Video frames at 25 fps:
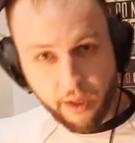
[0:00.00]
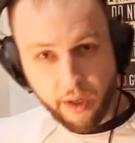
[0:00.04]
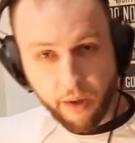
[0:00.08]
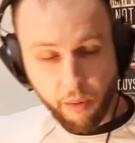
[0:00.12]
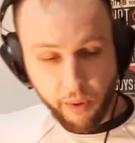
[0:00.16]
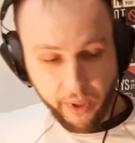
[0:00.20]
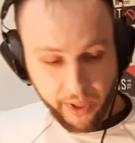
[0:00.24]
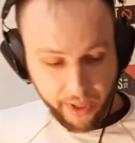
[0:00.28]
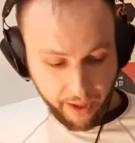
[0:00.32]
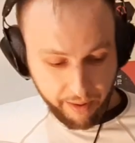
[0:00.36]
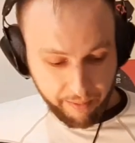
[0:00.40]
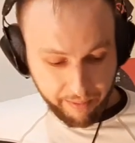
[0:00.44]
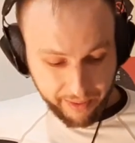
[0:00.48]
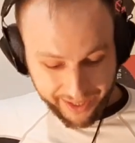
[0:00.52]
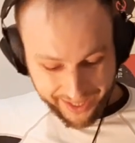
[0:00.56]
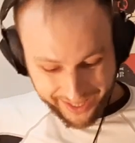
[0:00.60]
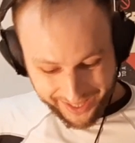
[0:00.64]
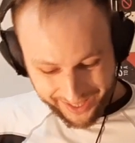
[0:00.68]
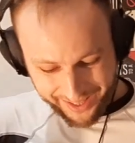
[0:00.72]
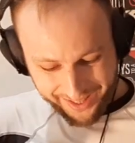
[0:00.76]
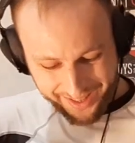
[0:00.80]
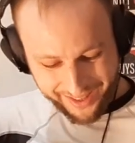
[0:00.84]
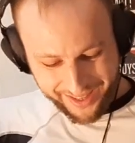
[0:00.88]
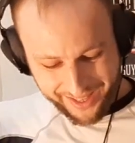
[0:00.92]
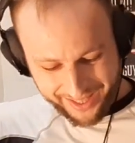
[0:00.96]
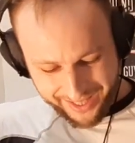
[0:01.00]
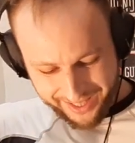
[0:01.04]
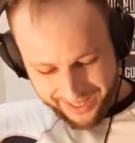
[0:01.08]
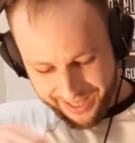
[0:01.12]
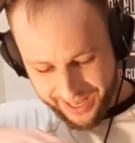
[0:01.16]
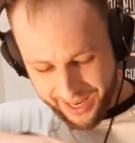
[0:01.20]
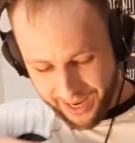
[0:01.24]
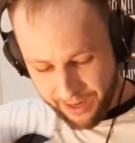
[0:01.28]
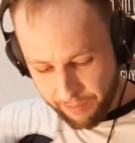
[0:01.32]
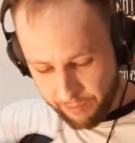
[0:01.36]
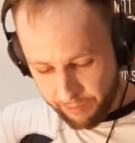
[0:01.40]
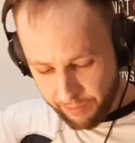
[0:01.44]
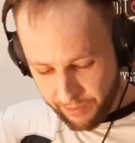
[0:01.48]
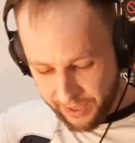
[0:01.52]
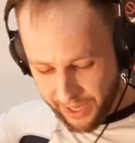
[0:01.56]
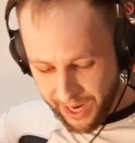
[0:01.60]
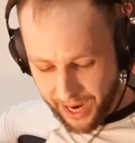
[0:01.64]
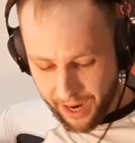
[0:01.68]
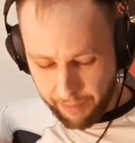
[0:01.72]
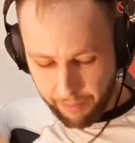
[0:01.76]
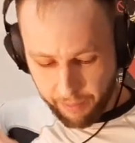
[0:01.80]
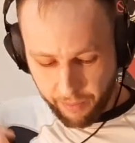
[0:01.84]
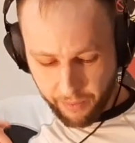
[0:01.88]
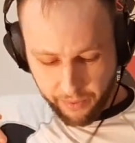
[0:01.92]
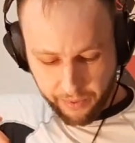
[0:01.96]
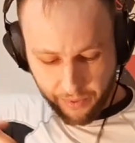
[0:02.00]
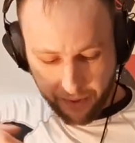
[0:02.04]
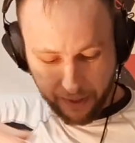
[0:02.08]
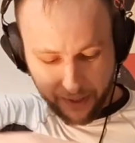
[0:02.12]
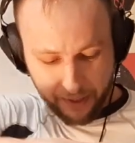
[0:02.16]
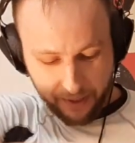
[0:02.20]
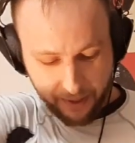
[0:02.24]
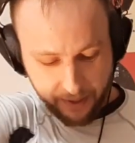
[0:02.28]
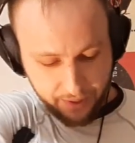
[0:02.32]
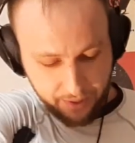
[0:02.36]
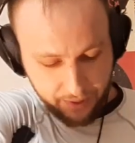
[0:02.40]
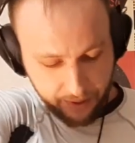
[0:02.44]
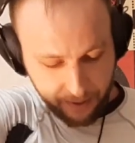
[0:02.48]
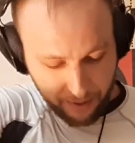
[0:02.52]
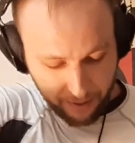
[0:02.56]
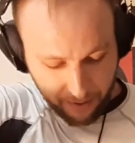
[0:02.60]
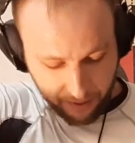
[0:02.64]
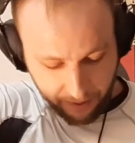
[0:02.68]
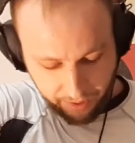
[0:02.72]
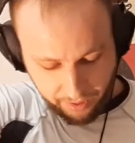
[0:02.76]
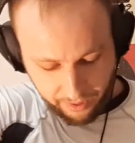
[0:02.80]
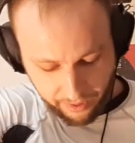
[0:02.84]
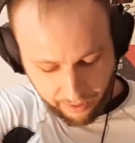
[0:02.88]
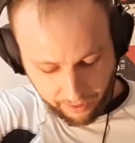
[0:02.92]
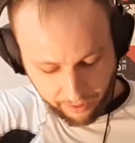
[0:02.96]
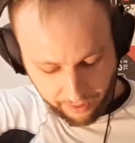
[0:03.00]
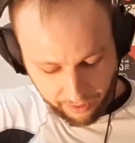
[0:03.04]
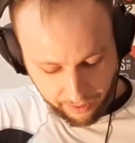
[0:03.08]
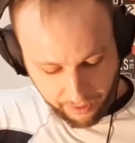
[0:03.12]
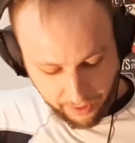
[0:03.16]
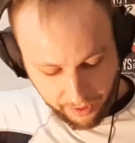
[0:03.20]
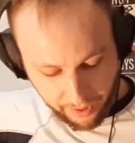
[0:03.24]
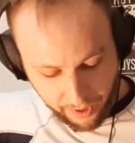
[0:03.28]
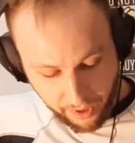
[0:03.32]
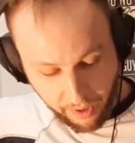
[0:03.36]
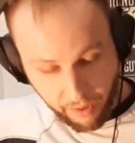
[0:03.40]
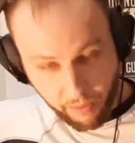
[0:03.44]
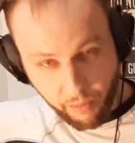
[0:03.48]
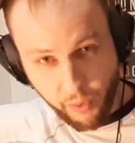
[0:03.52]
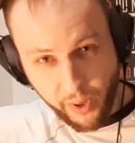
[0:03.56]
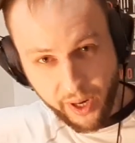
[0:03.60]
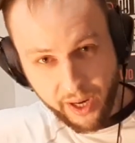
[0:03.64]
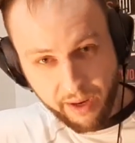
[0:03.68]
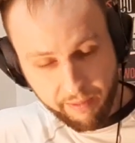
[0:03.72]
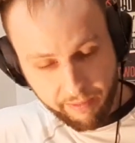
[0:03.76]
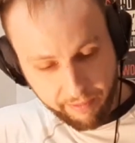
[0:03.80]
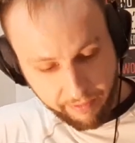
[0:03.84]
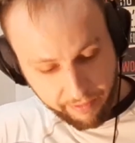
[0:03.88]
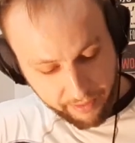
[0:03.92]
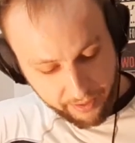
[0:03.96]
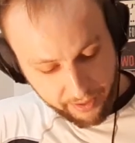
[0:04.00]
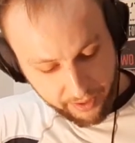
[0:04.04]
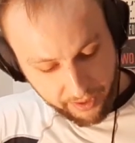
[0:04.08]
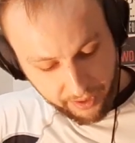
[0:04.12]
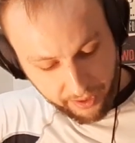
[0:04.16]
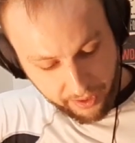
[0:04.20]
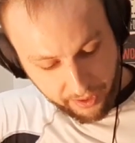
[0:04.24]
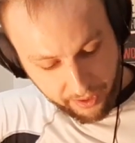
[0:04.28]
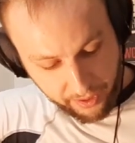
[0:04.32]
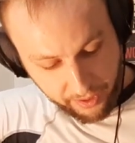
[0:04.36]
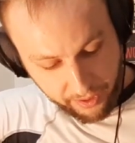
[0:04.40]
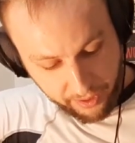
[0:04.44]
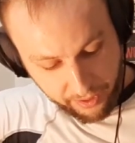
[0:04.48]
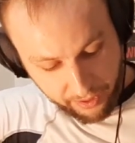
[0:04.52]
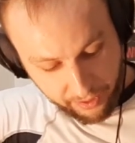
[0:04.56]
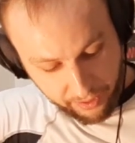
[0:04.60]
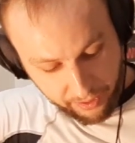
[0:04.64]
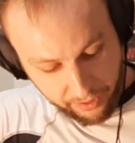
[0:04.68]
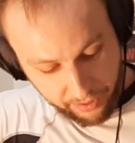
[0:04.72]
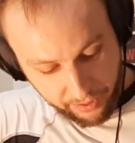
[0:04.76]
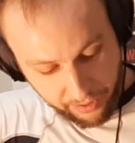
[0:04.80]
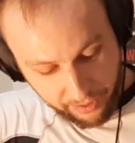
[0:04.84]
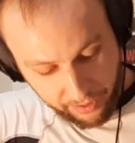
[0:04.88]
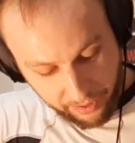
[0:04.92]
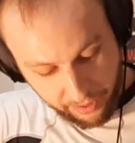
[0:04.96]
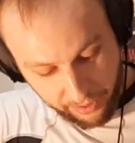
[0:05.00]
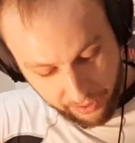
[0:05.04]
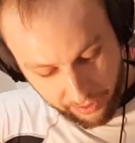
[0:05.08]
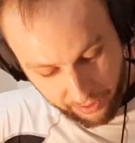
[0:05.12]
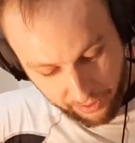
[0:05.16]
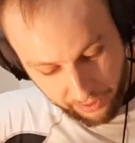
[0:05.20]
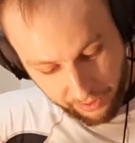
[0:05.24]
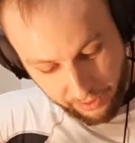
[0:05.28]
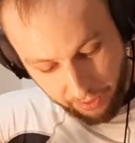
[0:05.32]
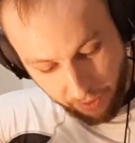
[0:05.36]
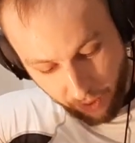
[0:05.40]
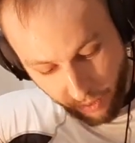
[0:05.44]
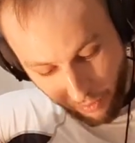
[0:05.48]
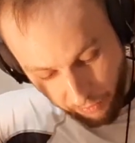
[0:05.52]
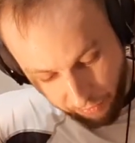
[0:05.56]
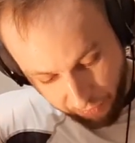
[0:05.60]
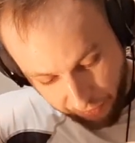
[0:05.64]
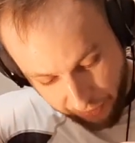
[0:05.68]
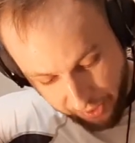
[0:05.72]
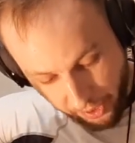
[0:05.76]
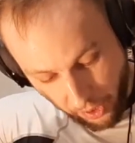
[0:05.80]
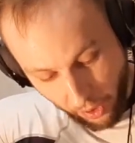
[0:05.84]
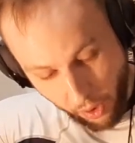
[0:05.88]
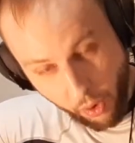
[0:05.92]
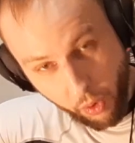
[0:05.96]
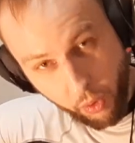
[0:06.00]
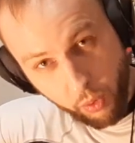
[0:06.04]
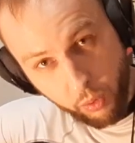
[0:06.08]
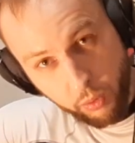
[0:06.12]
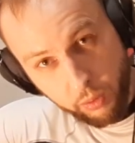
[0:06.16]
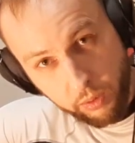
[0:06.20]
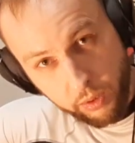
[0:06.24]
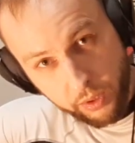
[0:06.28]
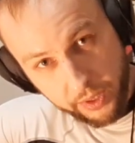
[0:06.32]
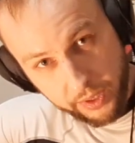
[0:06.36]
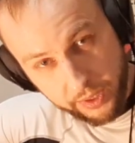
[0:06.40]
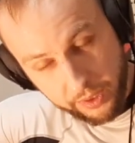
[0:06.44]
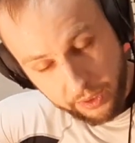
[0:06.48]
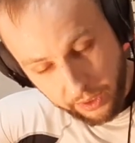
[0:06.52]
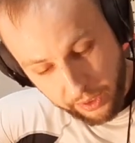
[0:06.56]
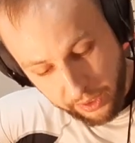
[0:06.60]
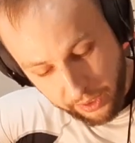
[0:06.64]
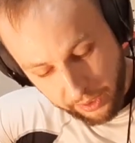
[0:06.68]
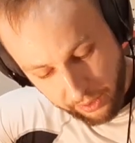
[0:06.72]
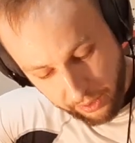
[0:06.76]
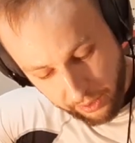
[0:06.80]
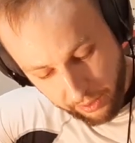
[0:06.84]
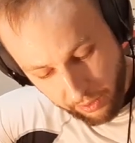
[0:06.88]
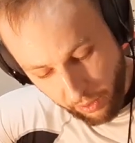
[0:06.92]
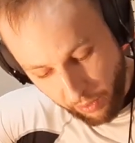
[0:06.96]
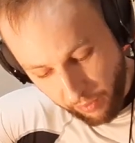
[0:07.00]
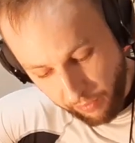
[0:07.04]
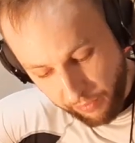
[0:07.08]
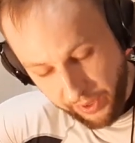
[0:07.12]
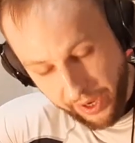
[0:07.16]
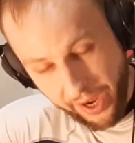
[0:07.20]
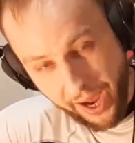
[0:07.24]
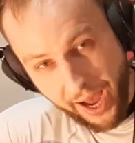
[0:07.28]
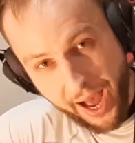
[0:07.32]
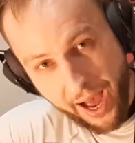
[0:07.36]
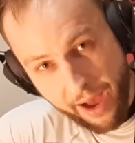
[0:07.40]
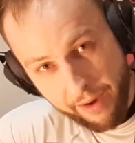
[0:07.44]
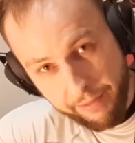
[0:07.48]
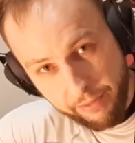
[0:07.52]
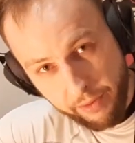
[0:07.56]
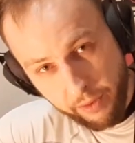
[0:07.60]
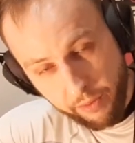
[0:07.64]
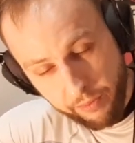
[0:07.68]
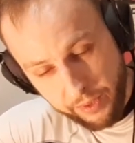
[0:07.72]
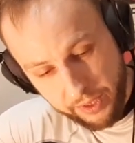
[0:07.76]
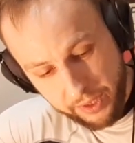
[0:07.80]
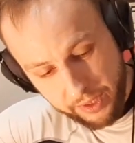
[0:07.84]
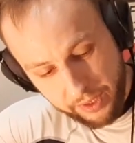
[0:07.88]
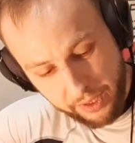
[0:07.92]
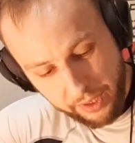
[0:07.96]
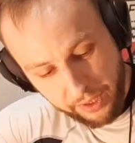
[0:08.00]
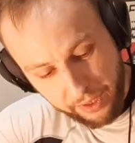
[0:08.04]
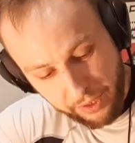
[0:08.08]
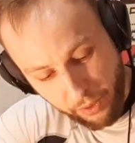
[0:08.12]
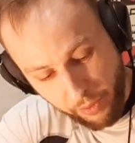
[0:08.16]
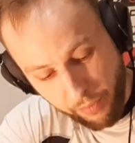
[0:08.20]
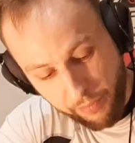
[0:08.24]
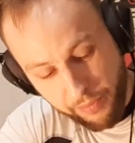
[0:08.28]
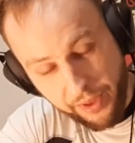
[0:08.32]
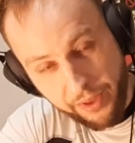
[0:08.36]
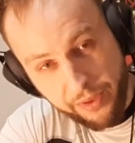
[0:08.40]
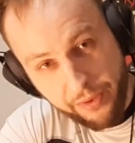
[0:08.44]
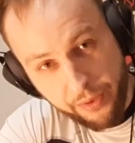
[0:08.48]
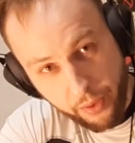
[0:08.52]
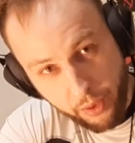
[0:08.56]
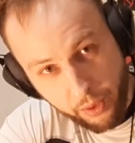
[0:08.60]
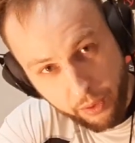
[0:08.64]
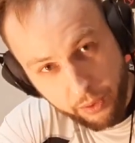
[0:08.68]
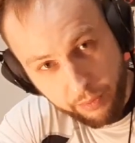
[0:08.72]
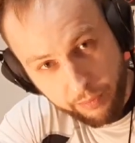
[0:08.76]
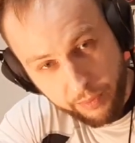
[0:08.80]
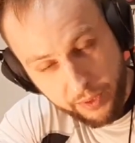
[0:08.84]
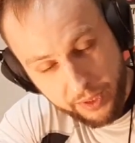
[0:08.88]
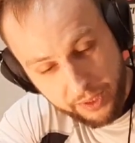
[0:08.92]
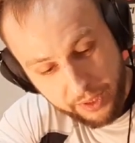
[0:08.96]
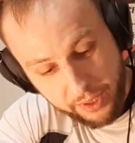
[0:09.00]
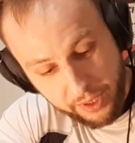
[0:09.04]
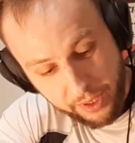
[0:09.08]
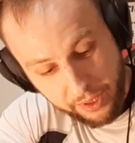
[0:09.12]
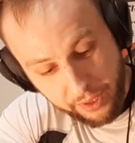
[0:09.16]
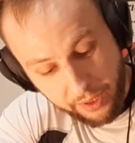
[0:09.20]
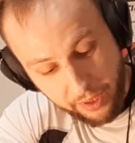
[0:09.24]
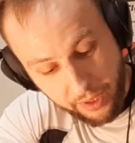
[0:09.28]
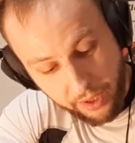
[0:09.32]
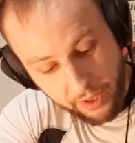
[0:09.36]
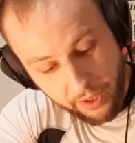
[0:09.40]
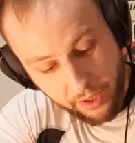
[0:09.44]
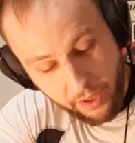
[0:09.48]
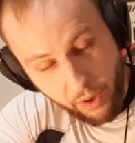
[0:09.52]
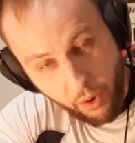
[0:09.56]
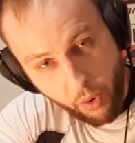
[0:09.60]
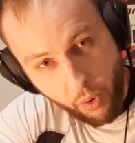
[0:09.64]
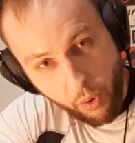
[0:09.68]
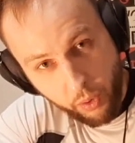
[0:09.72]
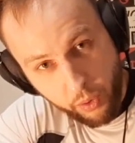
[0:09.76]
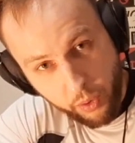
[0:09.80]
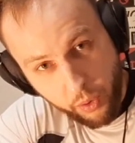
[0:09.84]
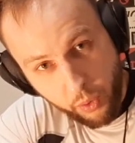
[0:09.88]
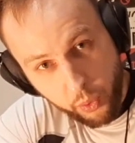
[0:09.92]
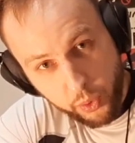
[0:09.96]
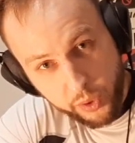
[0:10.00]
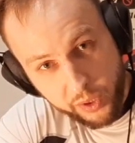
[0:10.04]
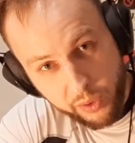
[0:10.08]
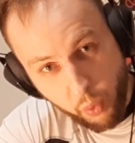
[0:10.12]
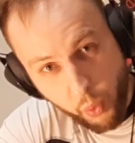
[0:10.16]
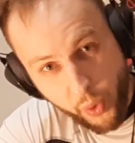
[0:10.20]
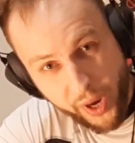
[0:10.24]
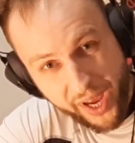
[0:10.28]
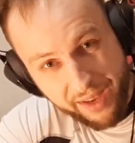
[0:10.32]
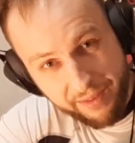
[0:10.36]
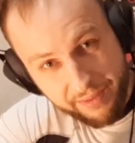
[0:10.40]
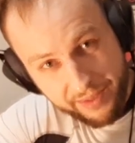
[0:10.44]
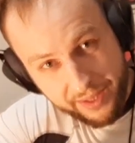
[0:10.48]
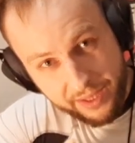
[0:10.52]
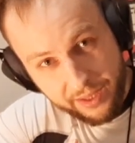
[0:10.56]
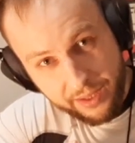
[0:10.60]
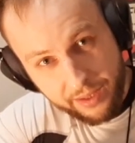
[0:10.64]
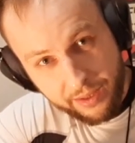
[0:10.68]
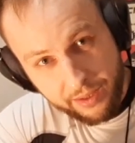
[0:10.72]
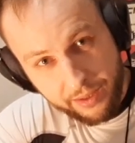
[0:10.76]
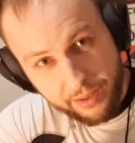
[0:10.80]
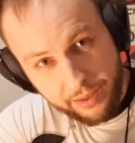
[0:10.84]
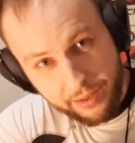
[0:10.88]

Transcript: We have it in the same time. This wave of the whole string, of the half of the string, of the third of the string. All those waves